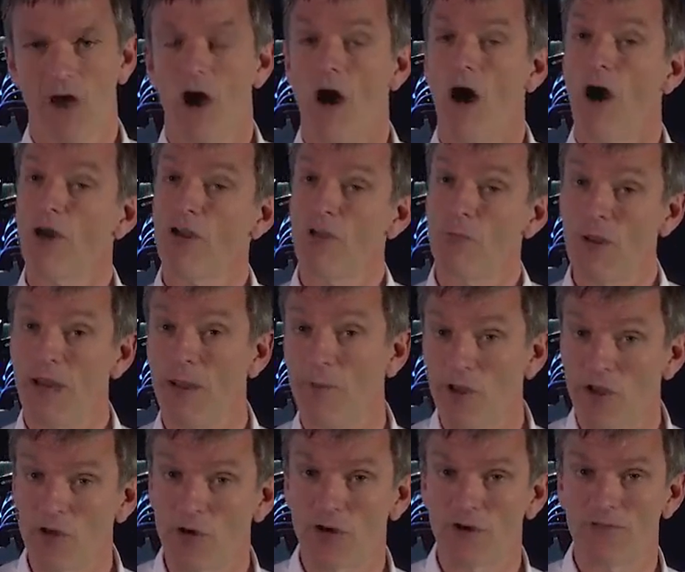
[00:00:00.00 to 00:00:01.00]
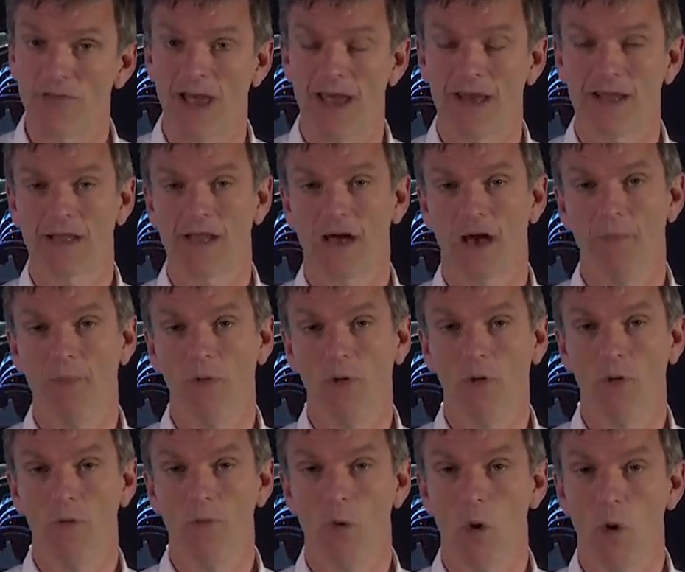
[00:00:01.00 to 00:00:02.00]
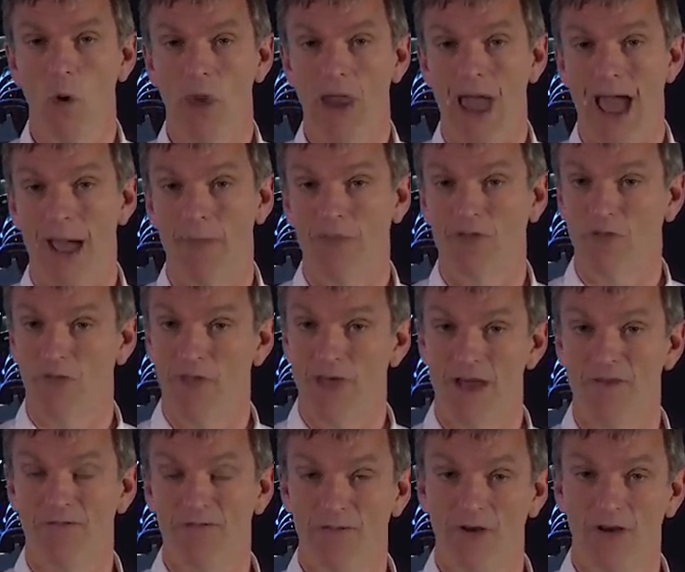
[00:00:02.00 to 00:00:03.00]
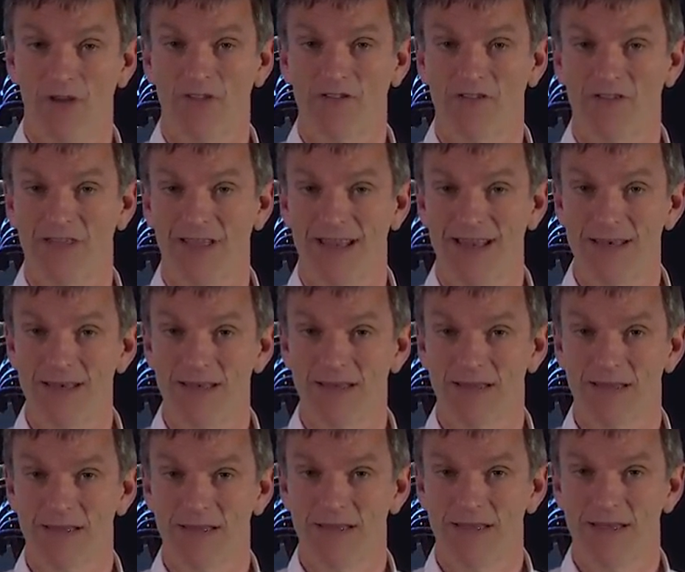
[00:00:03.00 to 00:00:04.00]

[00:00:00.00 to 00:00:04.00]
Arguably we could have had a couple more laps on that first stint,